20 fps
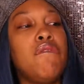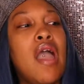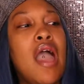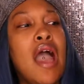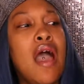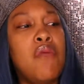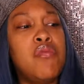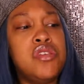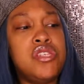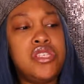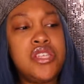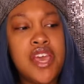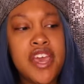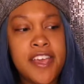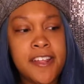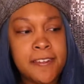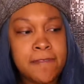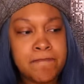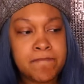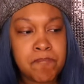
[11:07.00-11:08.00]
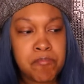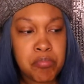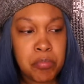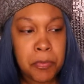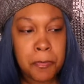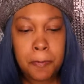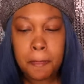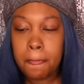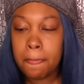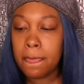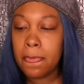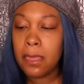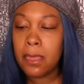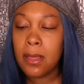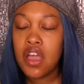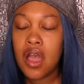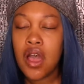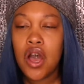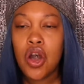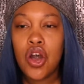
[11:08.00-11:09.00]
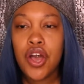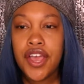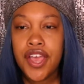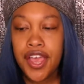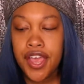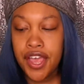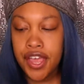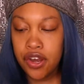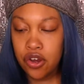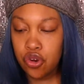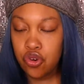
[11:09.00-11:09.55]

I was sitting in